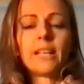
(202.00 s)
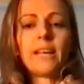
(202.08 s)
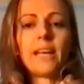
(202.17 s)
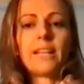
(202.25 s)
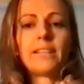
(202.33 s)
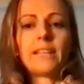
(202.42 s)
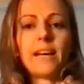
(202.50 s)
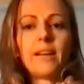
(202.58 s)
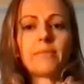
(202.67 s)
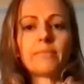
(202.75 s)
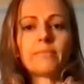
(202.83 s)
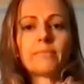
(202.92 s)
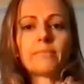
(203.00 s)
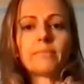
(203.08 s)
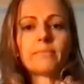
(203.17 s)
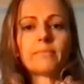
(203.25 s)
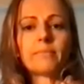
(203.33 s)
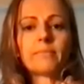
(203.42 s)
and out.
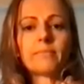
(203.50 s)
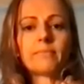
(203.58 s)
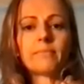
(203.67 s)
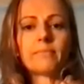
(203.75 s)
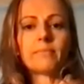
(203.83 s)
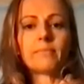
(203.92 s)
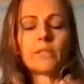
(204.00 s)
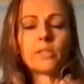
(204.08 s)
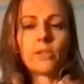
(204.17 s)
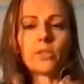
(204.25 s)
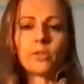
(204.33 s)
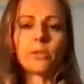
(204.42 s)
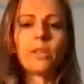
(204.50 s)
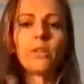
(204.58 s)
So during your